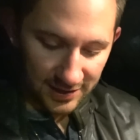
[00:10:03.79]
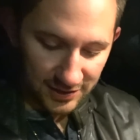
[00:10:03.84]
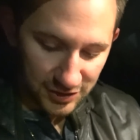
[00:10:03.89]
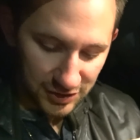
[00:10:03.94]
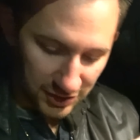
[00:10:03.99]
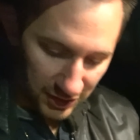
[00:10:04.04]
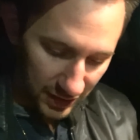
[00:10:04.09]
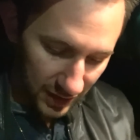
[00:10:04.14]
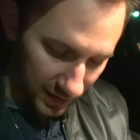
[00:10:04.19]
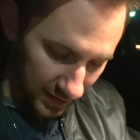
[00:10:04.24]
a
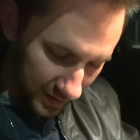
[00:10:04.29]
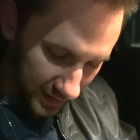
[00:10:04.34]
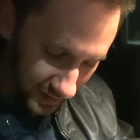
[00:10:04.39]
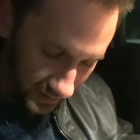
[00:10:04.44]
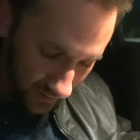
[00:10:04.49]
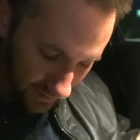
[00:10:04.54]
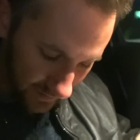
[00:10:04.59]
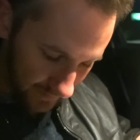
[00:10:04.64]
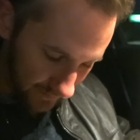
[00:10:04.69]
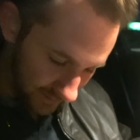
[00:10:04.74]
shirt.
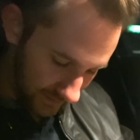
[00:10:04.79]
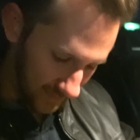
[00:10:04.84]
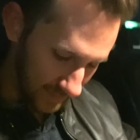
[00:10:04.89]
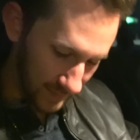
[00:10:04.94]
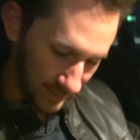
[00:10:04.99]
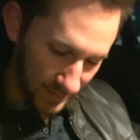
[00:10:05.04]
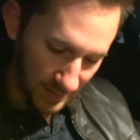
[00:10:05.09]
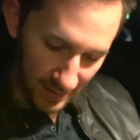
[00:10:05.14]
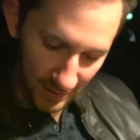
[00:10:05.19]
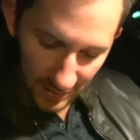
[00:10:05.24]

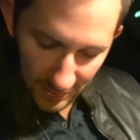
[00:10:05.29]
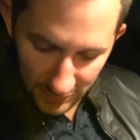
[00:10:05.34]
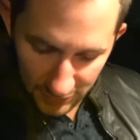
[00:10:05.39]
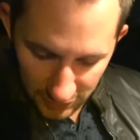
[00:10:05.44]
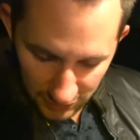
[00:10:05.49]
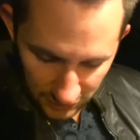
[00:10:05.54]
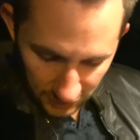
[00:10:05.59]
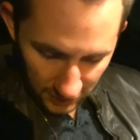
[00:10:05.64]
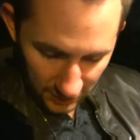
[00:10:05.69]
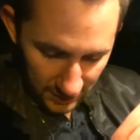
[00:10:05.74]
Got a
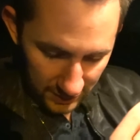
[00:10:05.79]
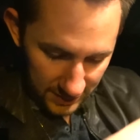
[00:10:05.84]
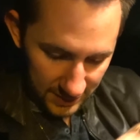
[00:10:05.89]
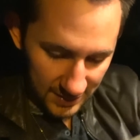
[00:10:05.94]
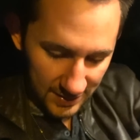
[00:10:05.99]
shirt.